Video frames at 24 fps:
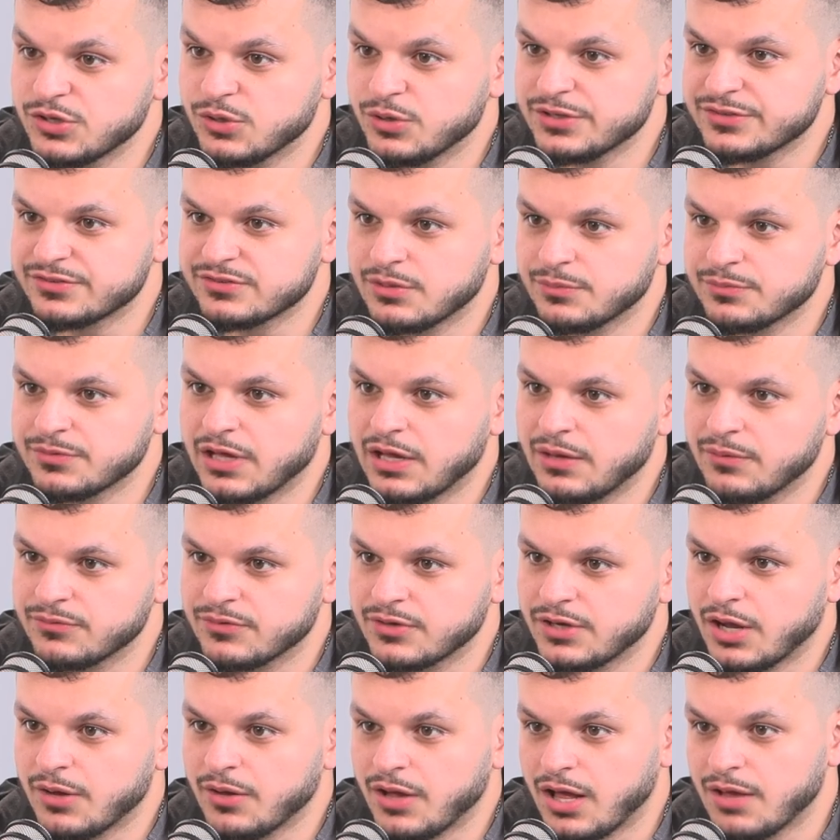TOS sometimes,
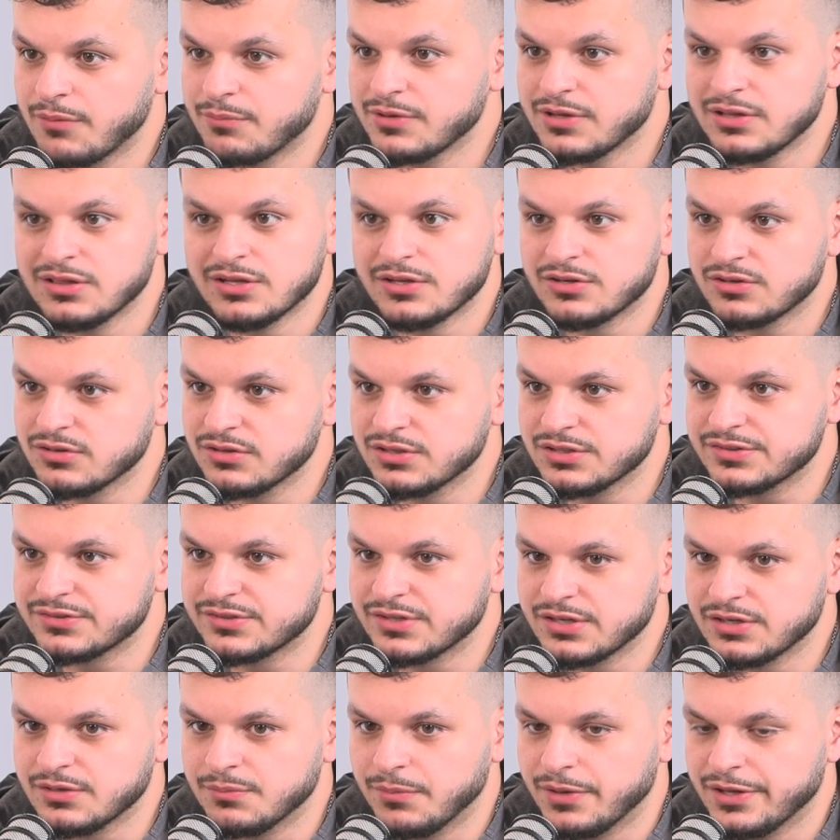and I'll be literally
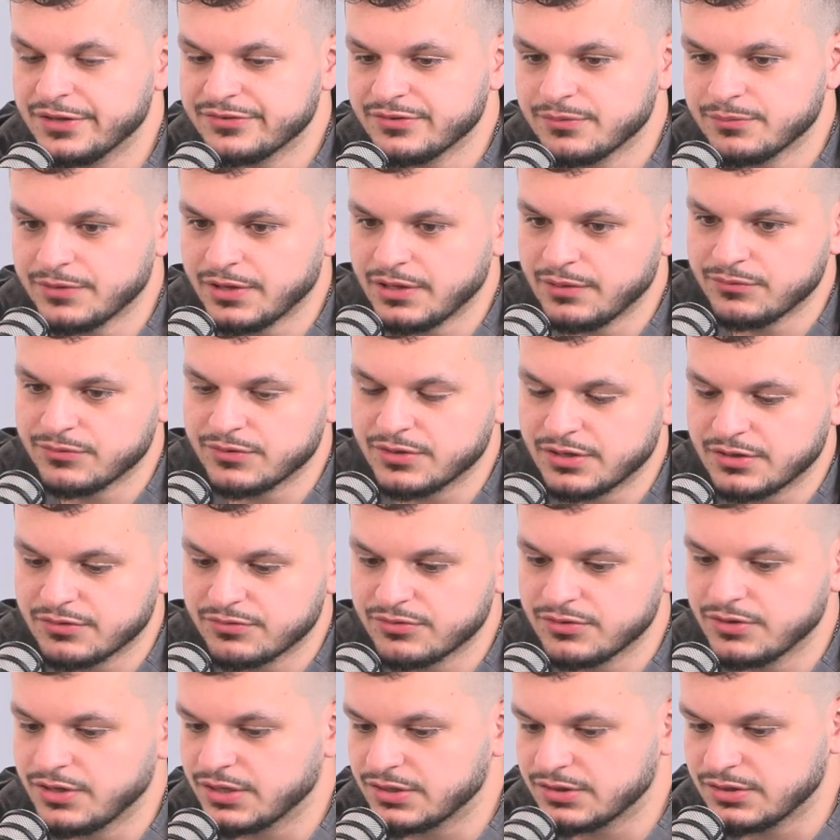sitting in bed sometimes, and I
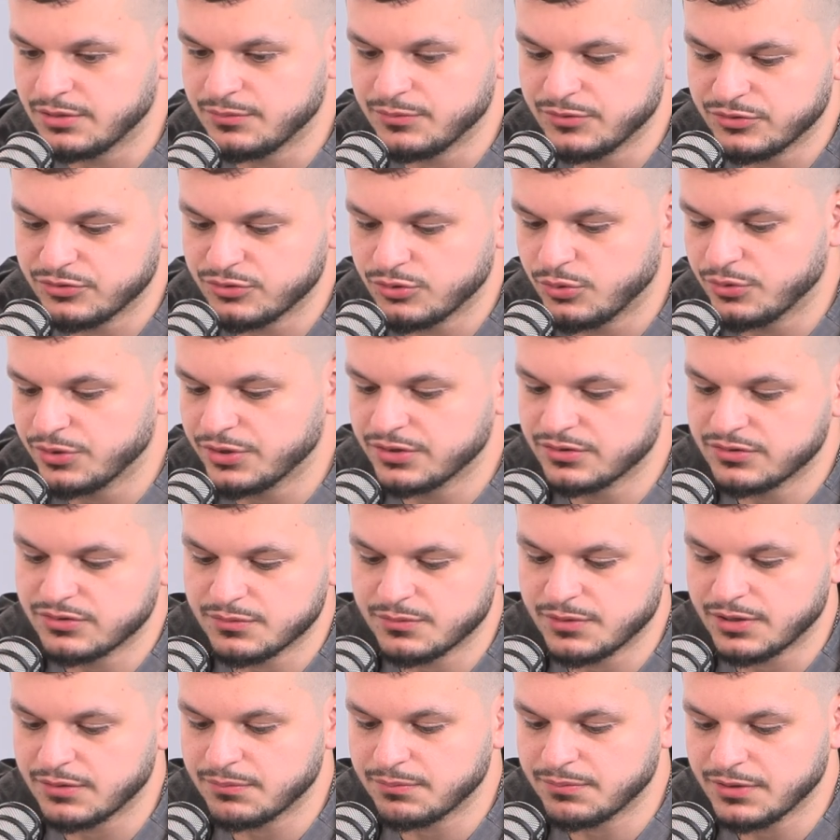feel like numbness going into
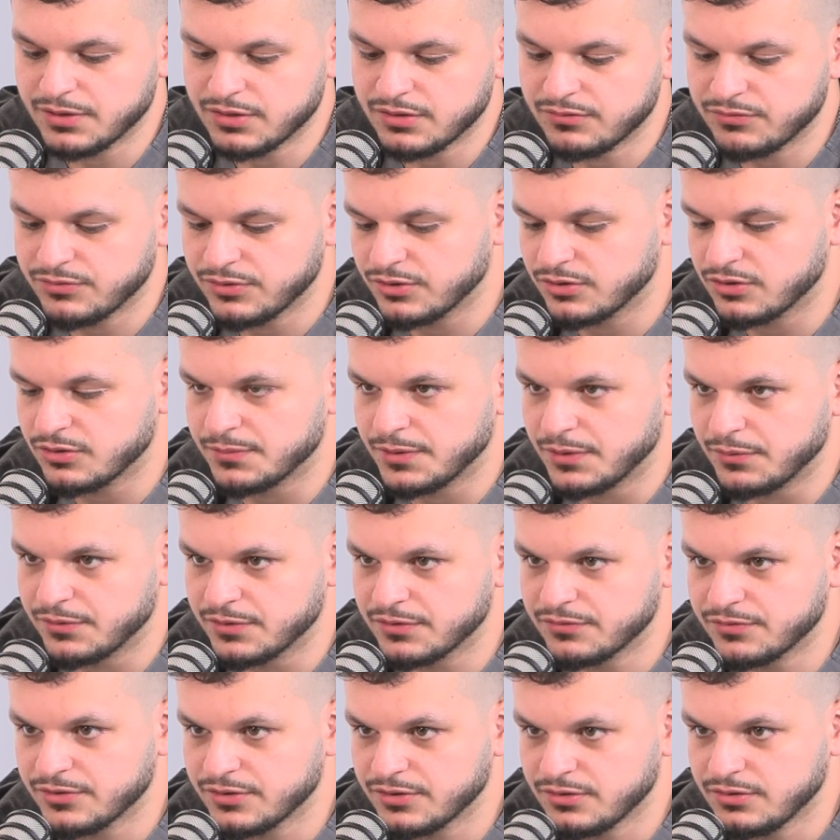my pinky finger and my
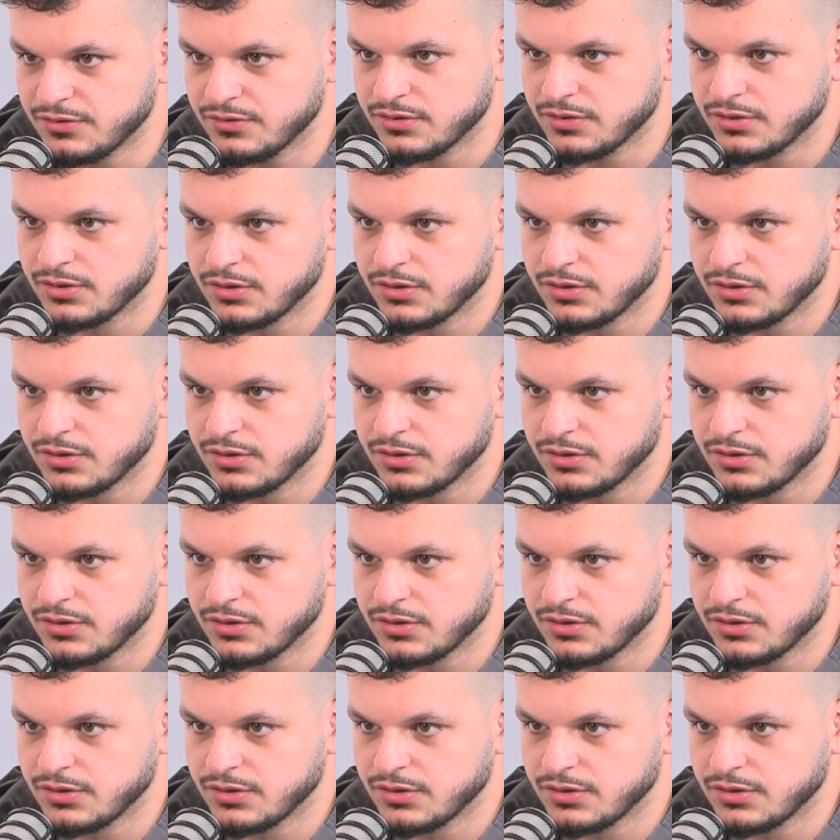ring finger.